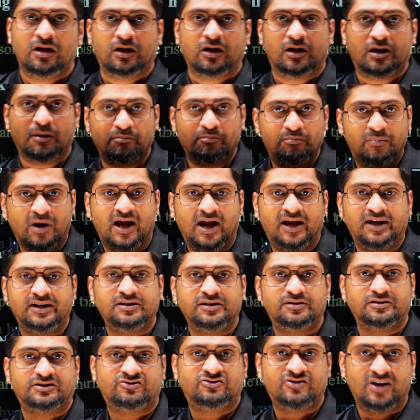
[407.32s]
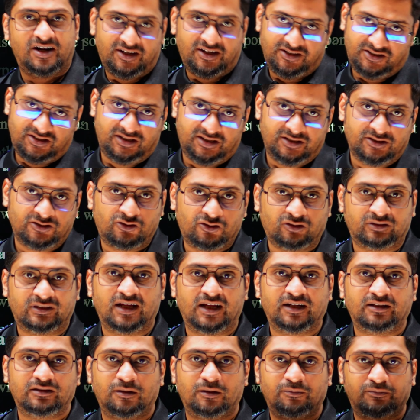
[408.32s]
combined strategy, so
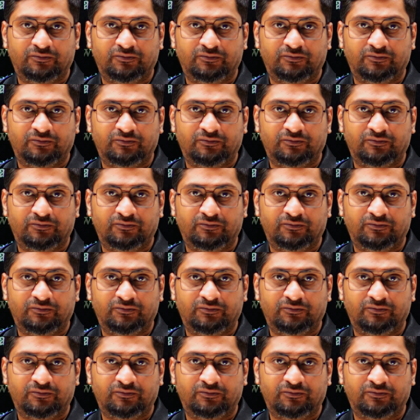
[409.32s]
that